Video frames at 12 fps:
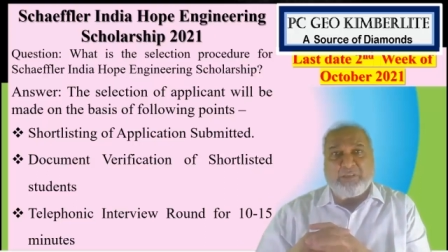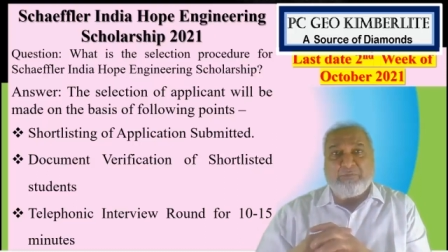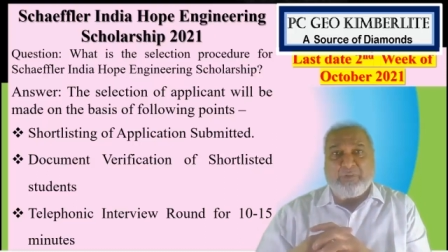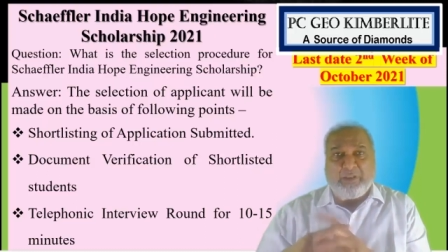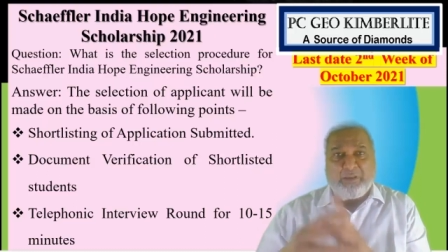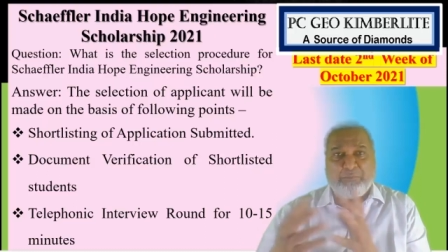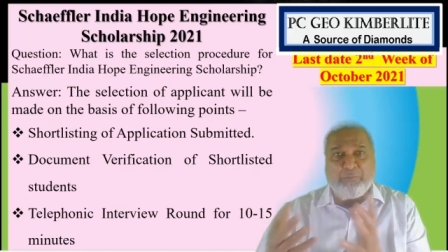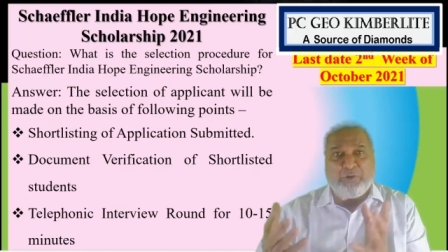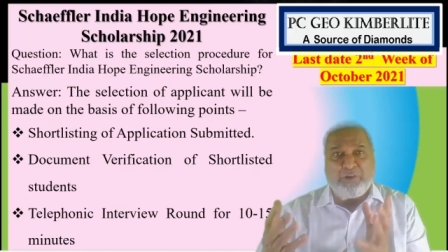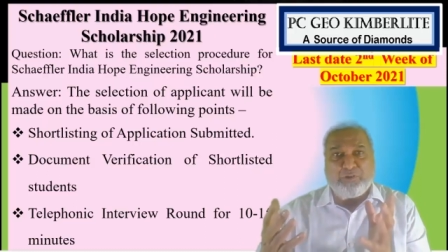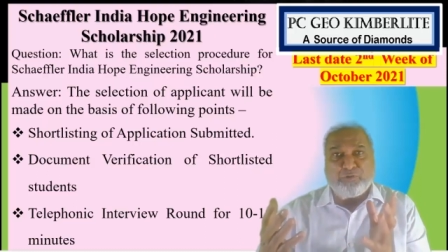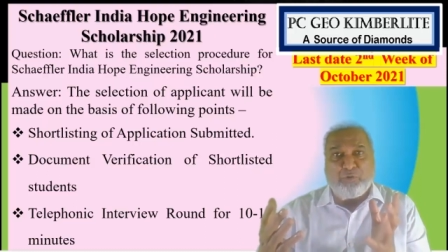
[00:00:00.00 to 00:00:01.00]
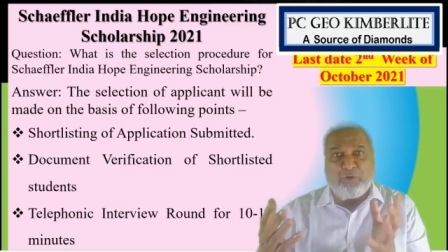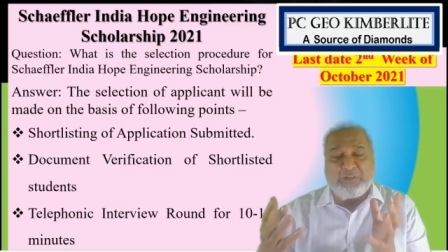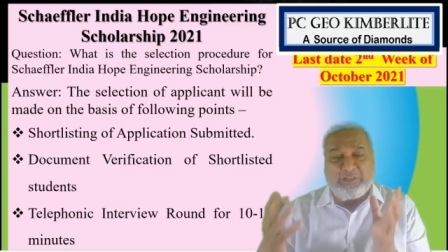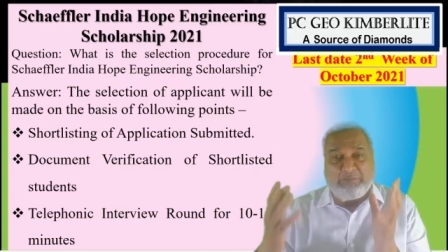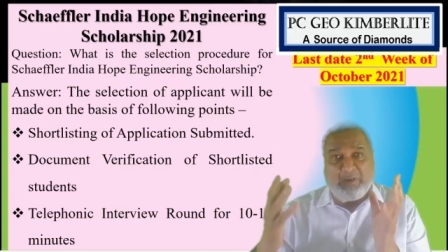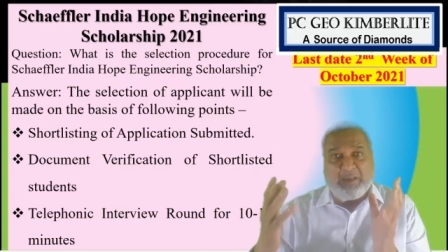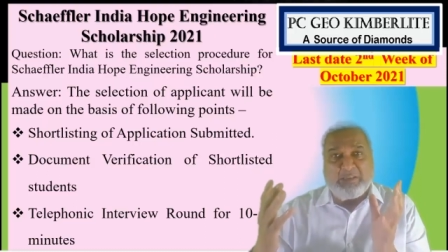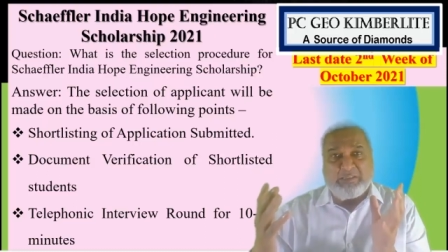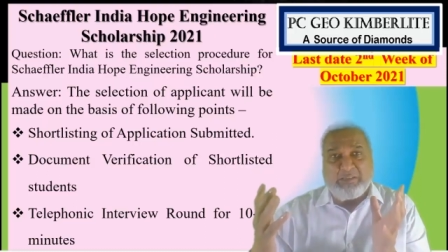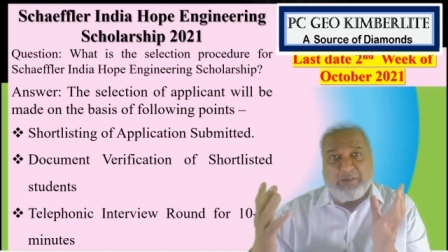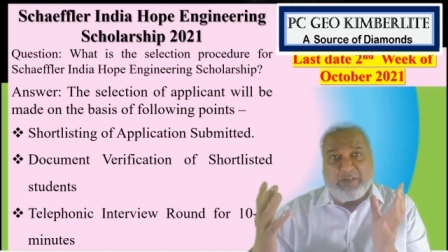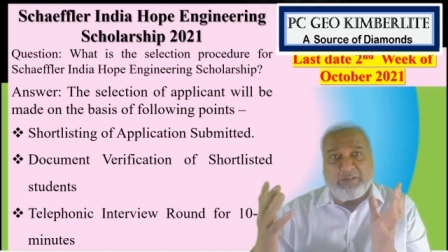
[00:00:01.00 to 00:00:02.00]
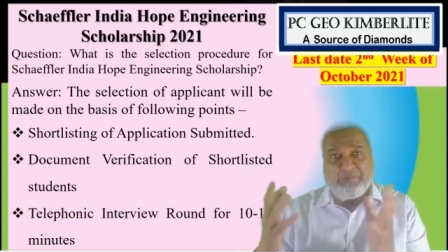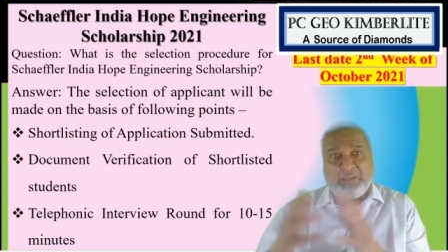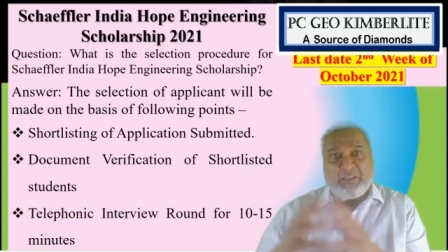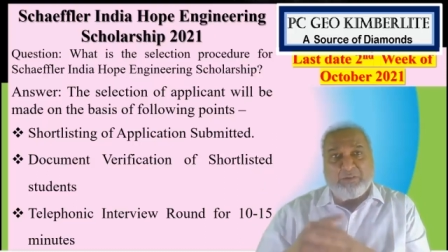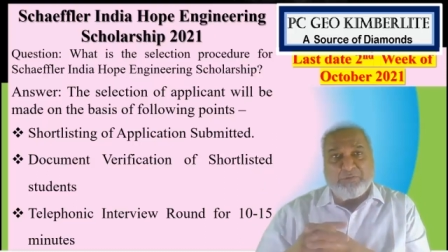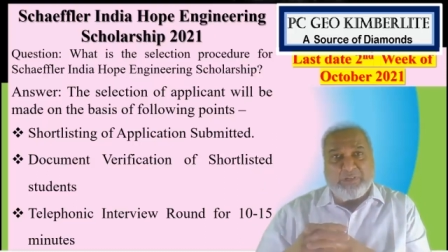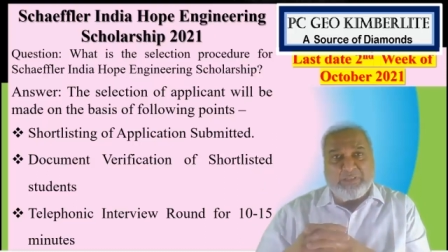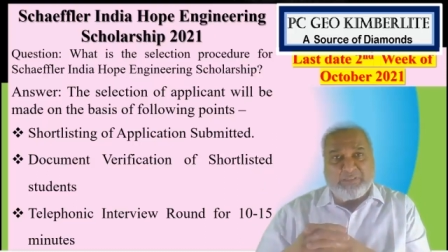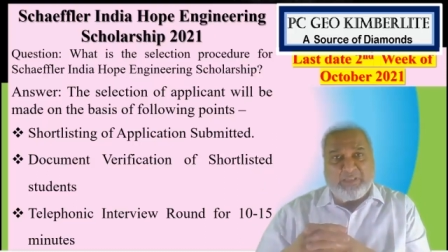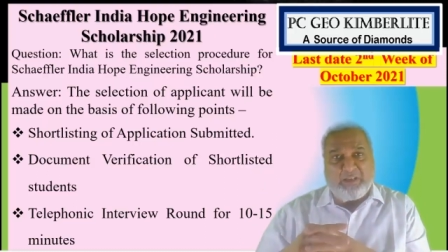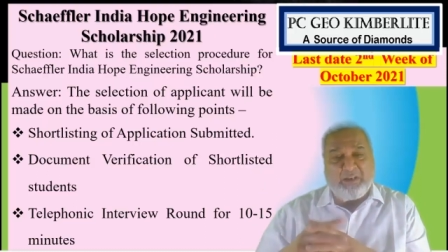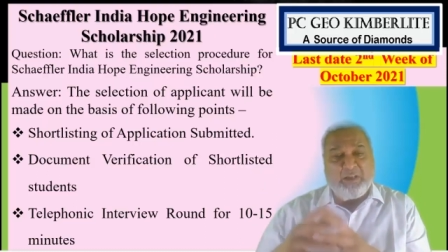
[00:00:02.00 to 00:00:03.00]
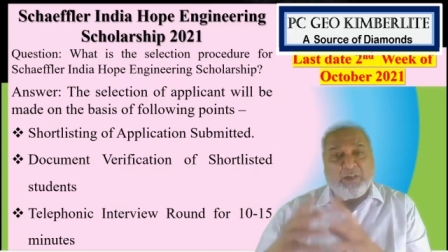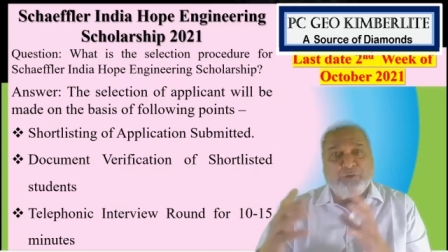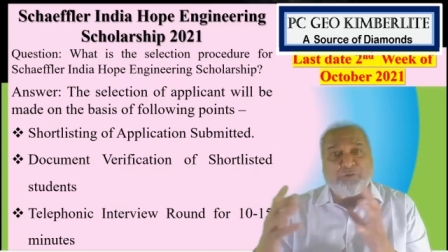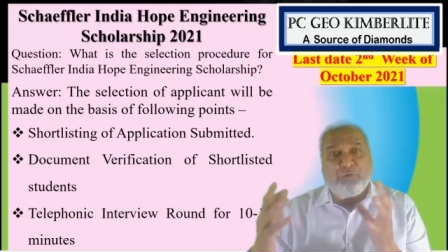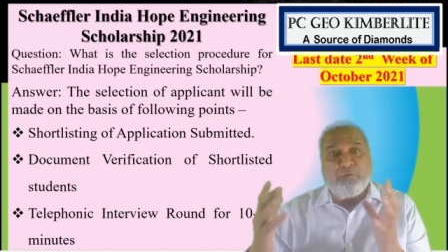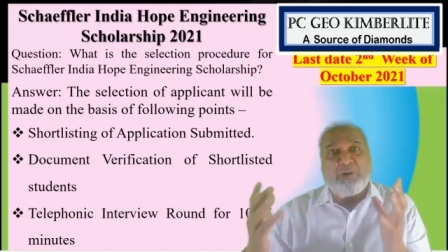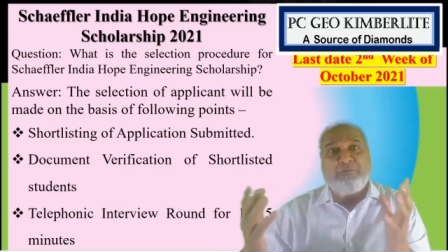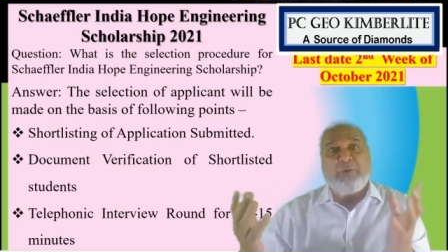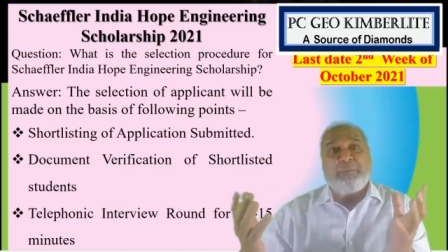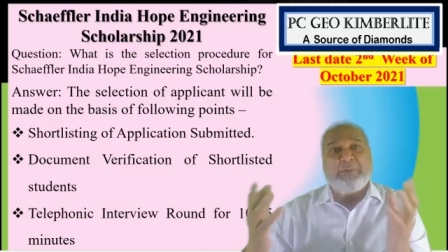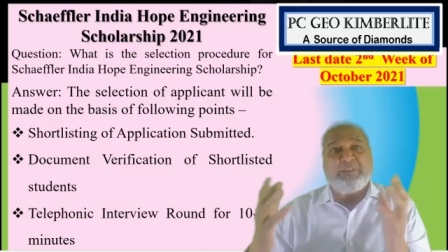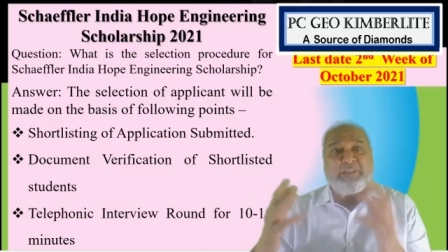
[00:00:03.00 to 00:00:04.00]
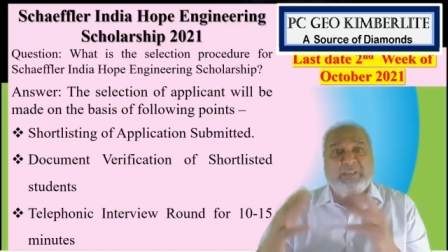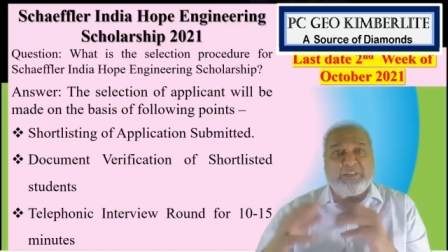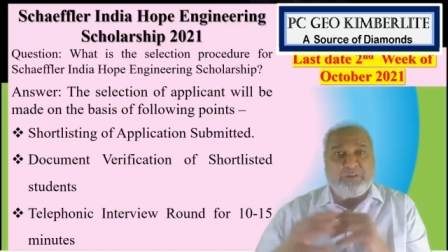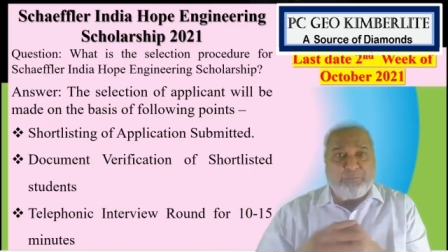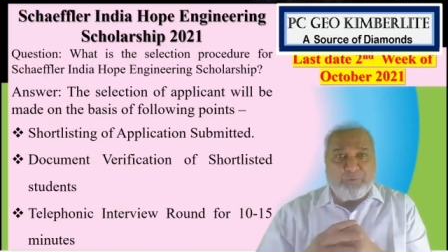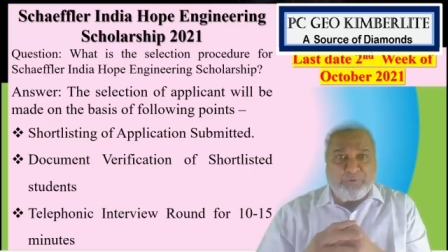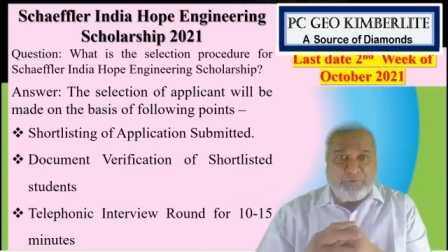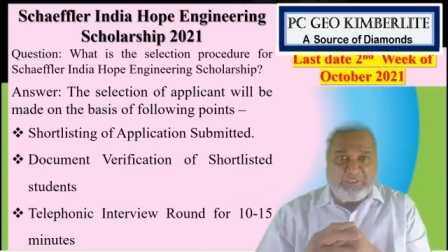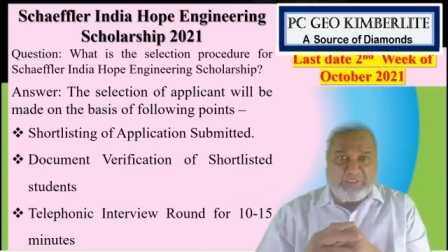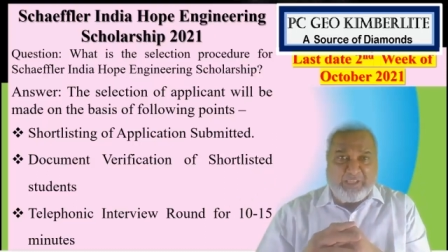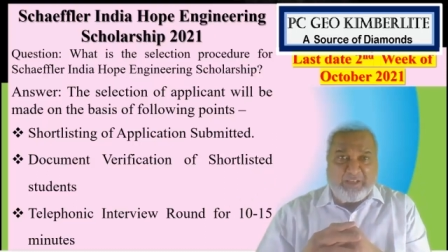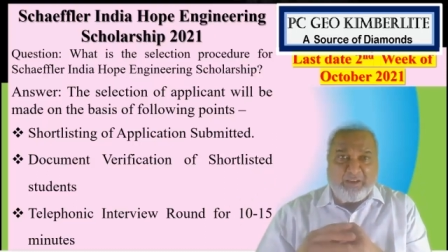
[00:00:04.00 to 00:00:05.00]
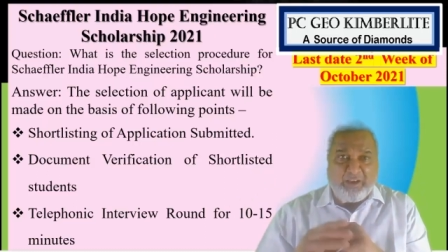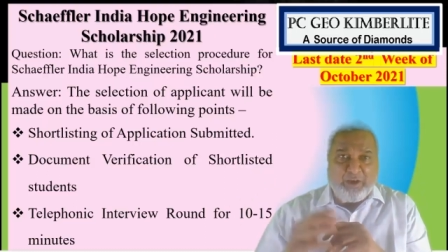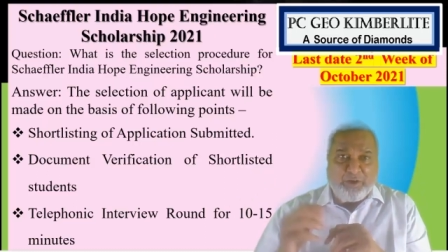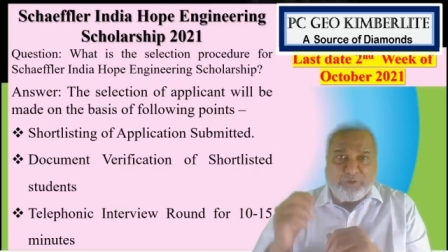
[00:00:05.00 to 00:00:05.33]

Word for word: very important scholarship, 75,000 is there. So what will be the selection process there?